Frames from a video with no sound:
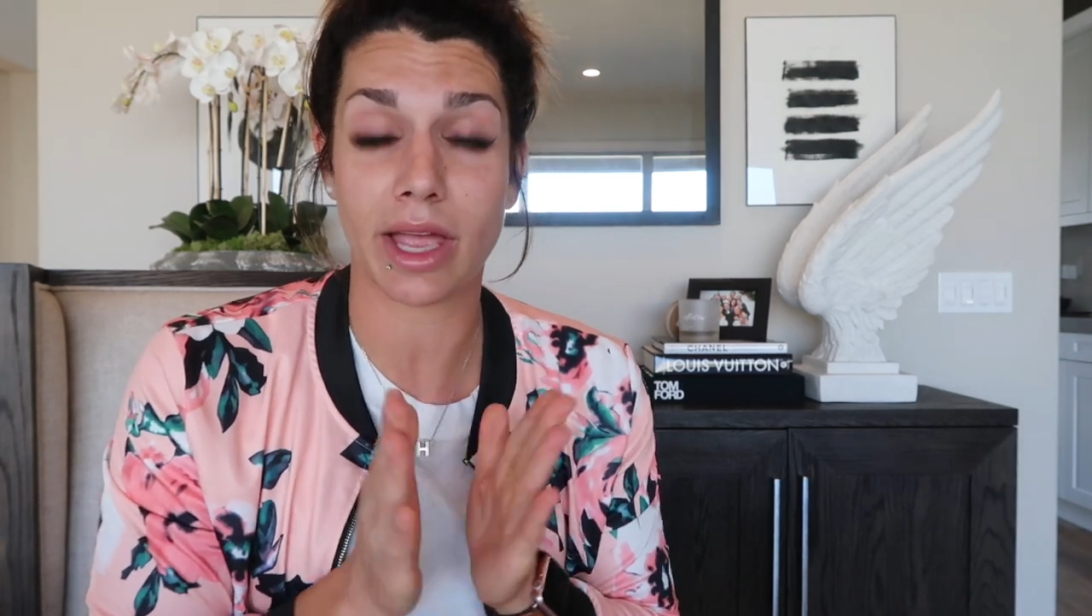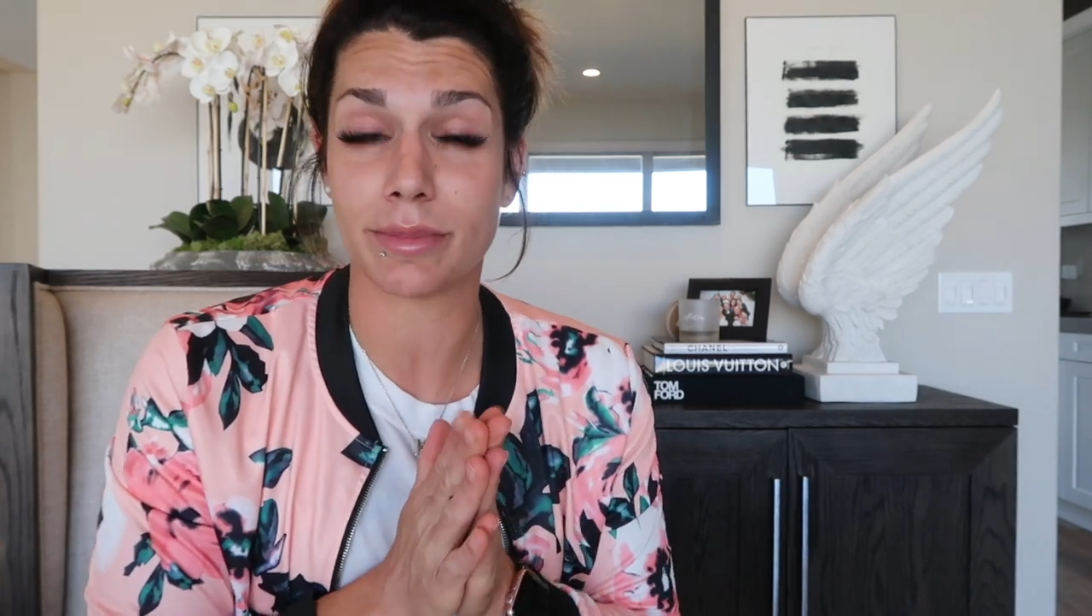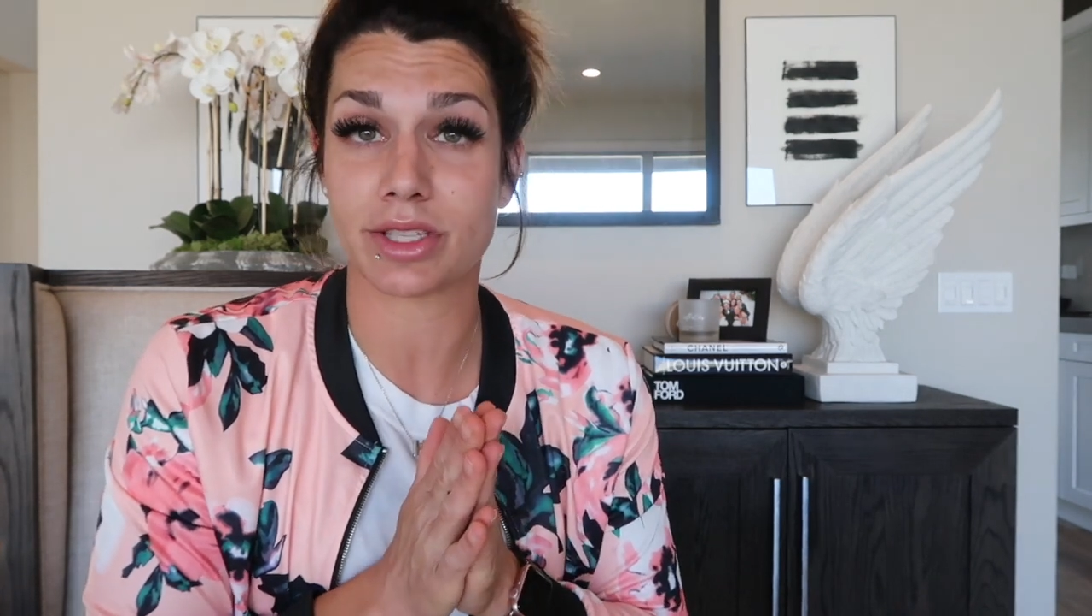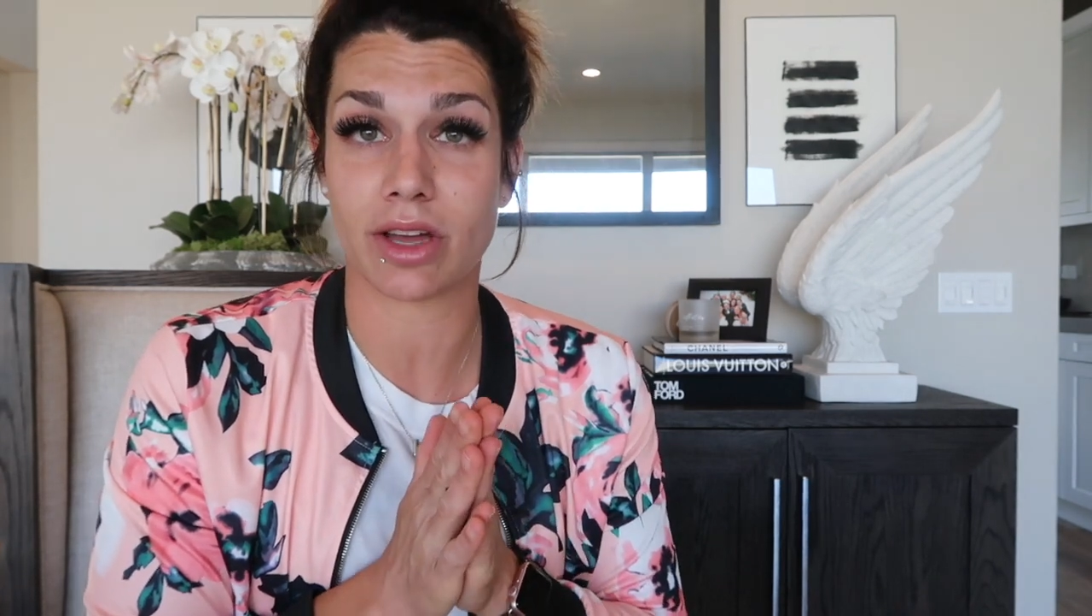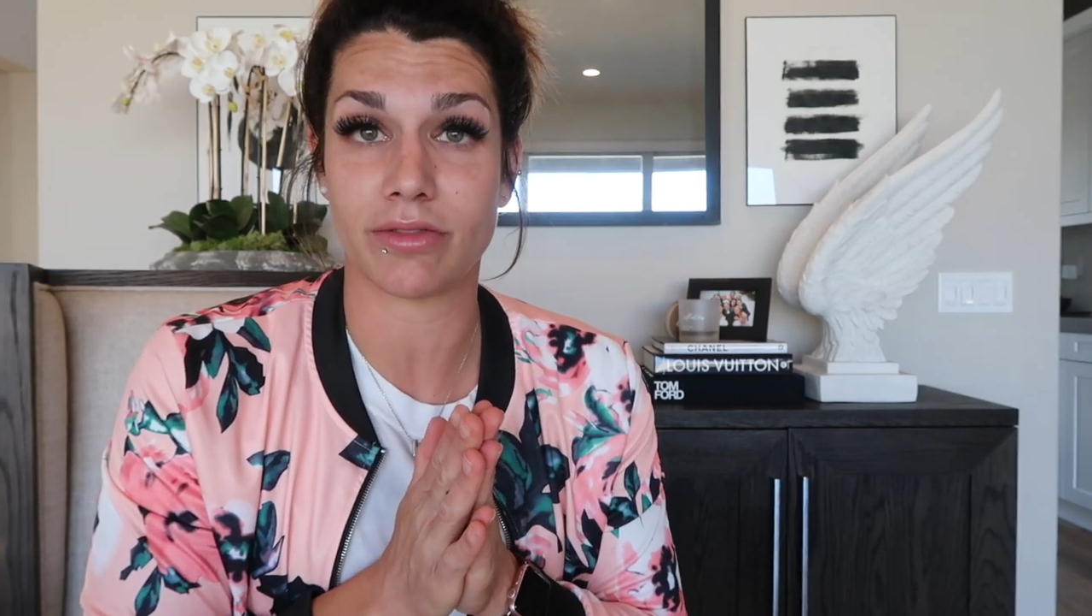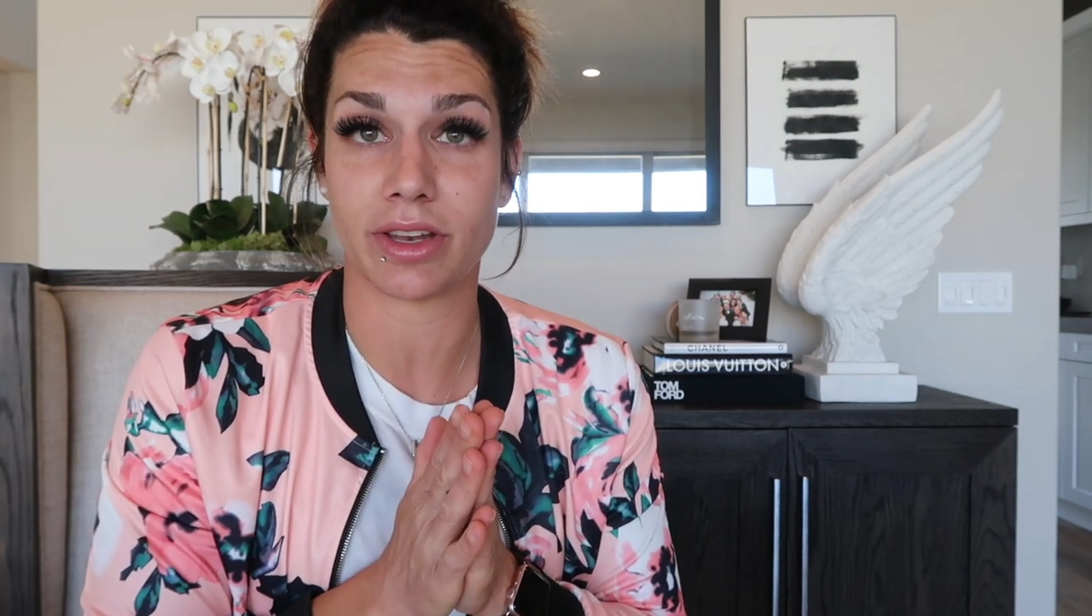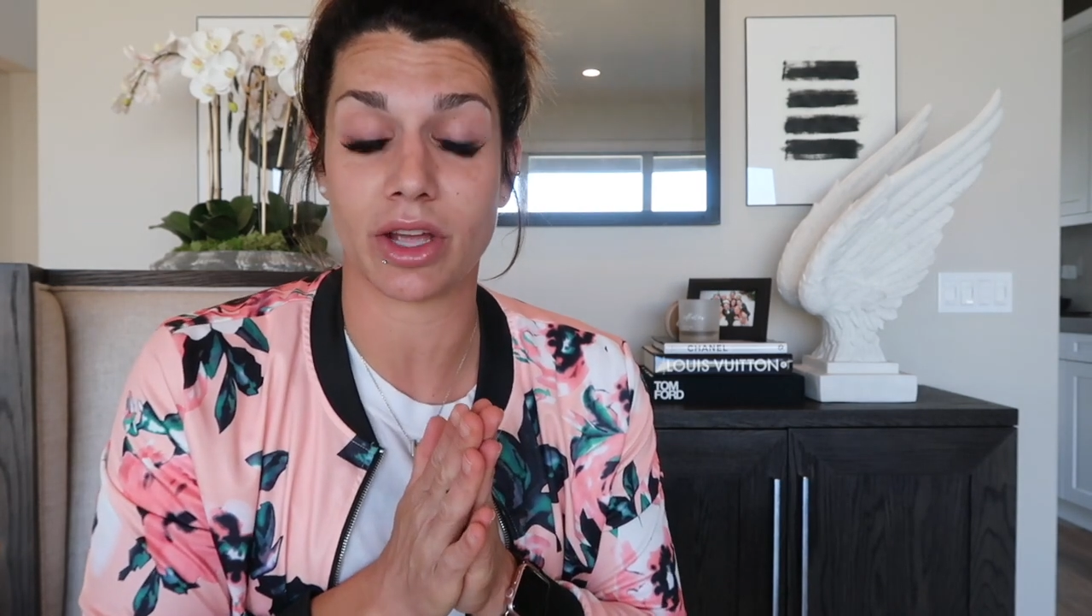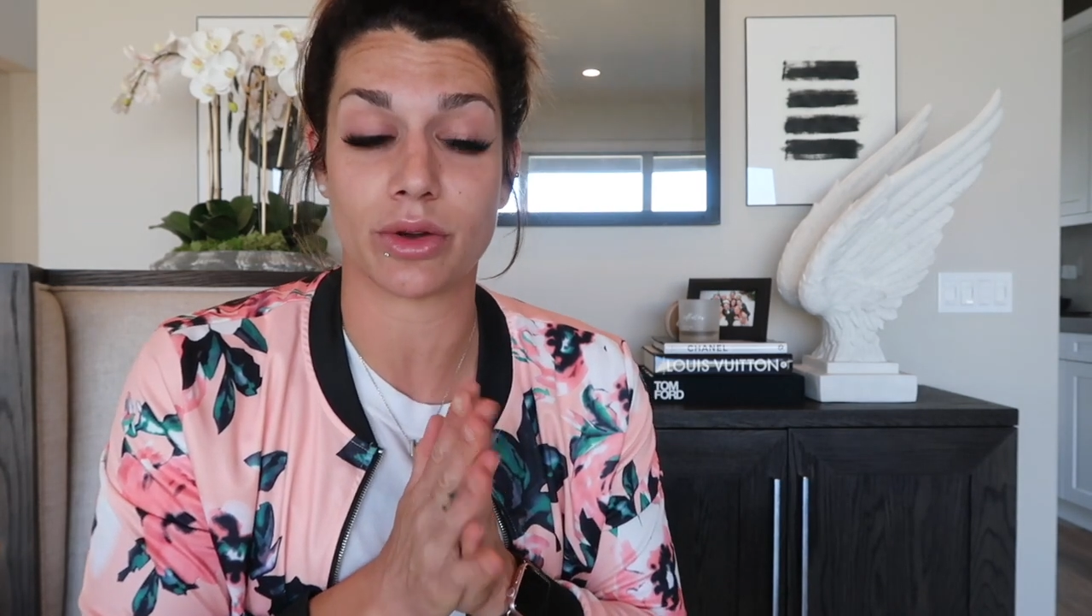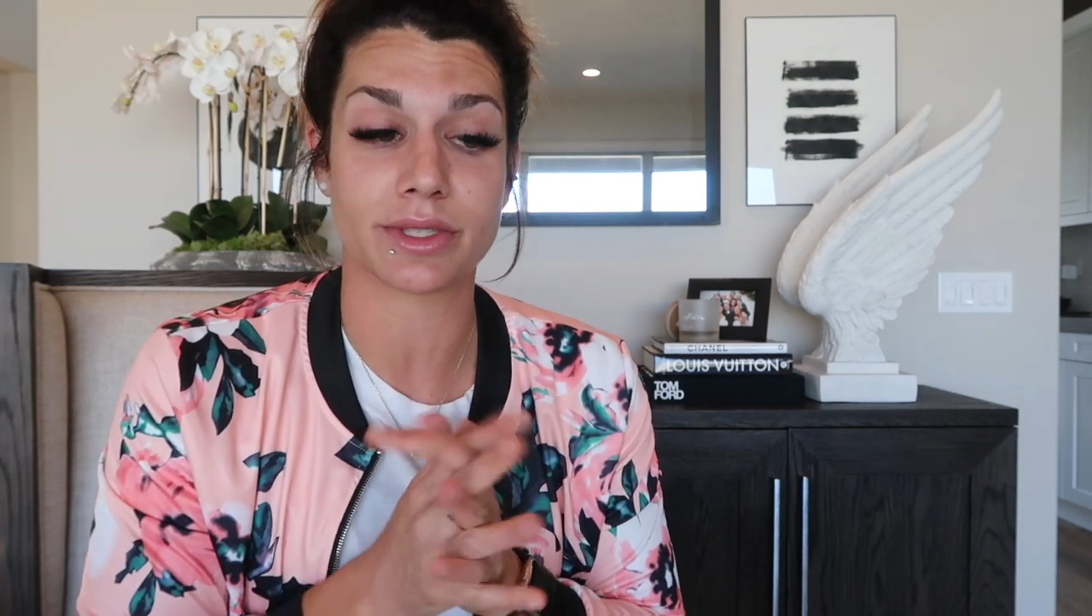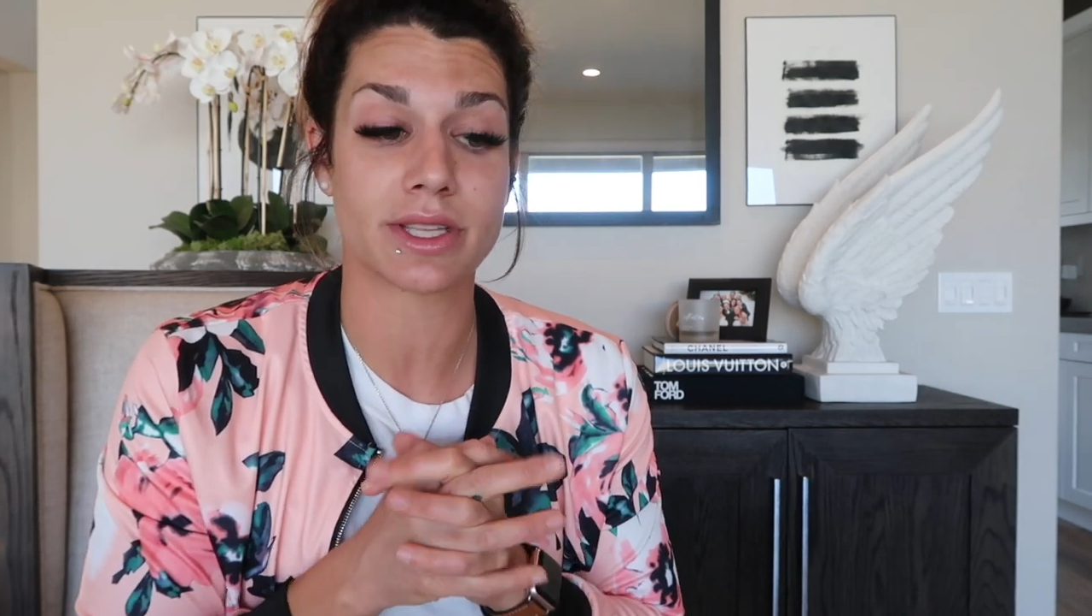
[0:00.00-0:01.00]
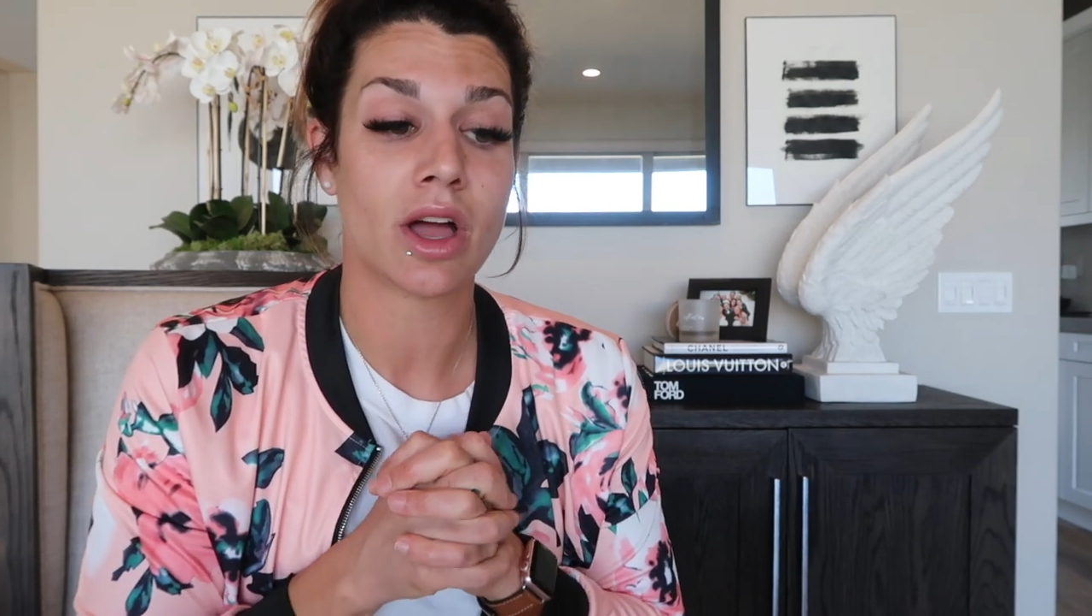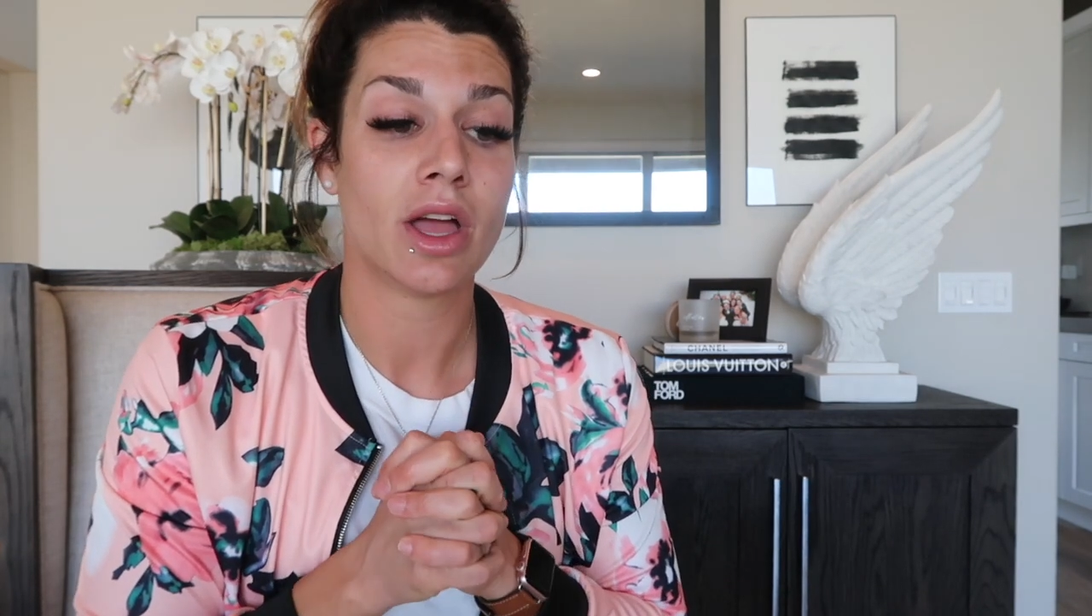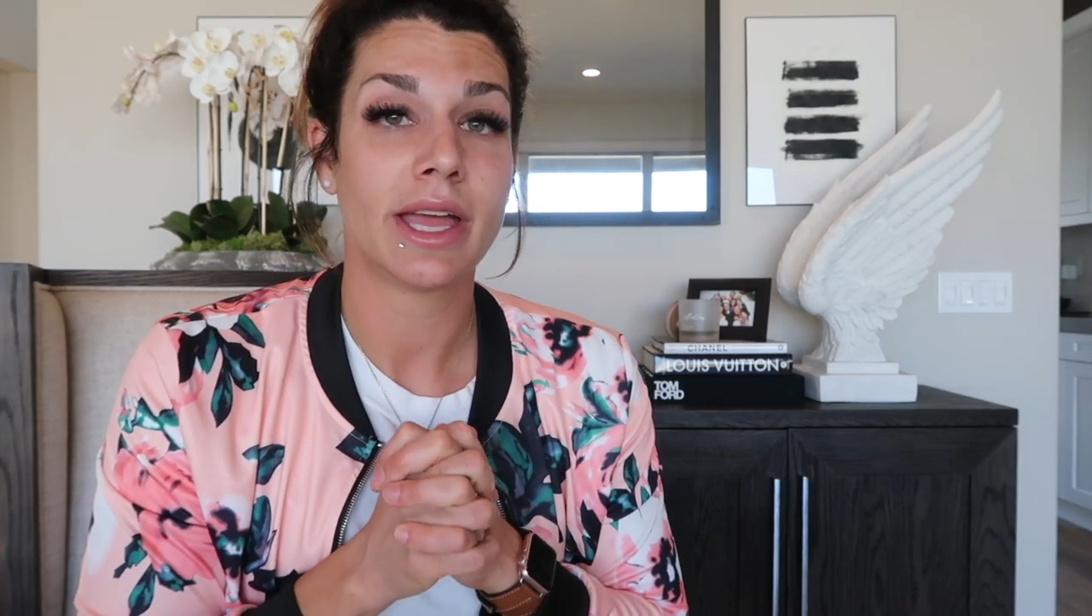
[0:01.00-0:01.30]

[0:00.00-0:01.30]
Amazon videos